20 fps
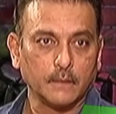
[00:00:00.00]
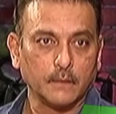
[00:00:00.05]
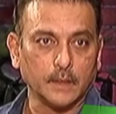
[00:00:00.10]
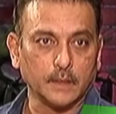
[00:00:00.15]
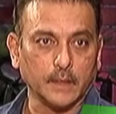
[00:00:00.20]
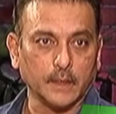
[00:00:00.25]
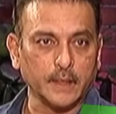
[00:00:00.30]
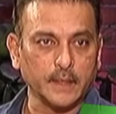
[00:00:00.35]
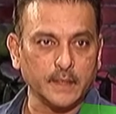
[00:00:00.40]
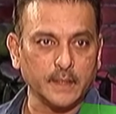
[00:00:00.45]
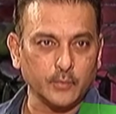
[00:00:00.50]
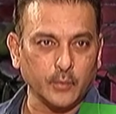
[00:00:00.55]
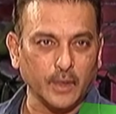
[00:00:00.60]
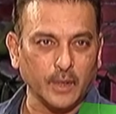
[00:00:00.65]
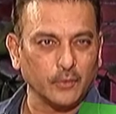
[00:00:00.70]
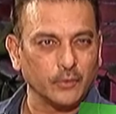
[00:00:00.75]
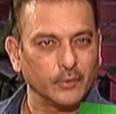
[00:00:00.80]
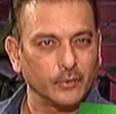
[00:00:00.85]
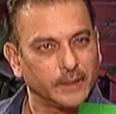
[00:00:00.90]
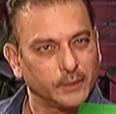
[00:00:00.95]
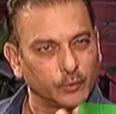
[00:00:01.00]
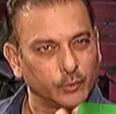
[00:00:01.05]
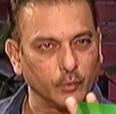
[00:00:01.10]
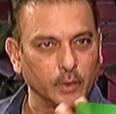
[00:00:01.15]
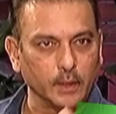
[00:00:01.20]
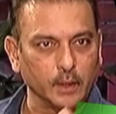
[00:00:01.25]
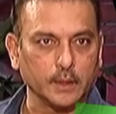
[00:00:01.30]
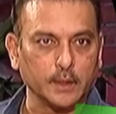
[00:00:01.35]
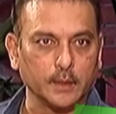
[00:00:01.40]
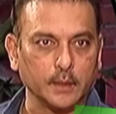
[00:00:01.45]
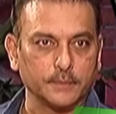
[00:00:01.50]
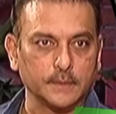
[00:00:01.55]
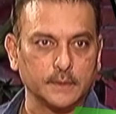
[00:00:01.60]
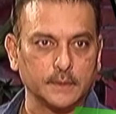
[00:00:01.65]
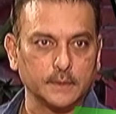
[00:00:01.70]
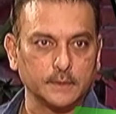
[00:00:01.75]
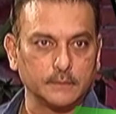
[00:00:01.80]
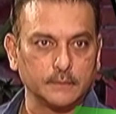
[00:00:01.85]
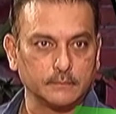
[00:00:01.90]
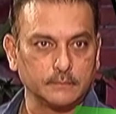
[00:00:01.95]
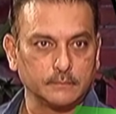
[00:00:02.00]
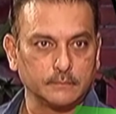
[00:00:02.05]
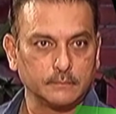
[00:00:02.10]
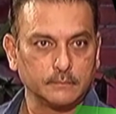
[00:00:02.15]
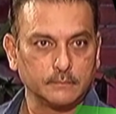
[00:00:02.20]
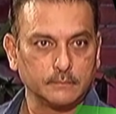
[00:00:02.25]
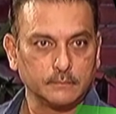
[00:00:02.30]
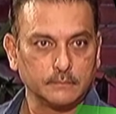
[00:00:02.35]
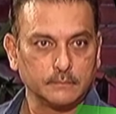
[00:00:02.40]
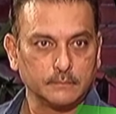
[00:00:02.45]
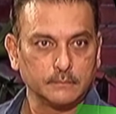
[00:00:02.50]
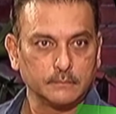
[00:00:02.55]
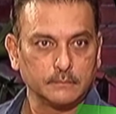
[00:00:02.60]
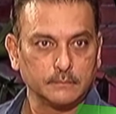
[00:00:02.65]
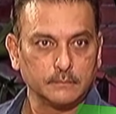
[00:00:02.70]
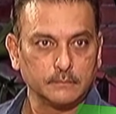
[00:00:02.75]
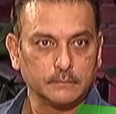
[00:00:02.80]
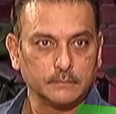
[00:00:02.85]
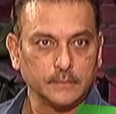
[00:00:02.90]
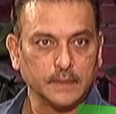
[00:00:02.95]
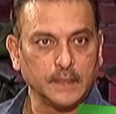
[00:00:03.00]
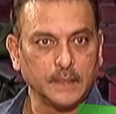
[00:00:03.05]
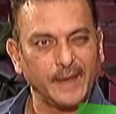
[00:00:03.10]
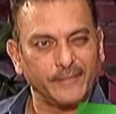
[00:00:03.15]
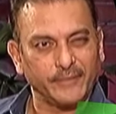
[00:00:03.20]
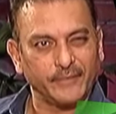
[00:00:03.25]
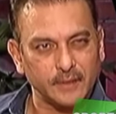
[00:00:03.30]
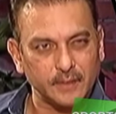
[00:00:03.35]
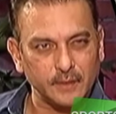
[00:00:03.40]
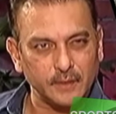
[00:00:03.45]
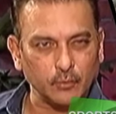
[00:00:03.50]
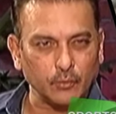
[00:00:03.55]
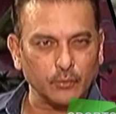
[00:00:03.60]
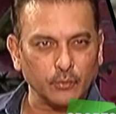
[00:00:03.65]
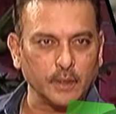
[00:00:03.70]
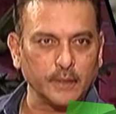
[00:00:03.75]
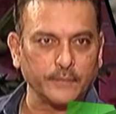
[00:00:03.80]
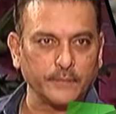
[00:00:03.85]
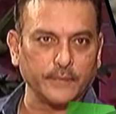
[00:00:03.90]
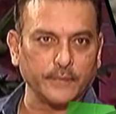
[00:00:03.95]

And then he's won only two World Cups. He averages only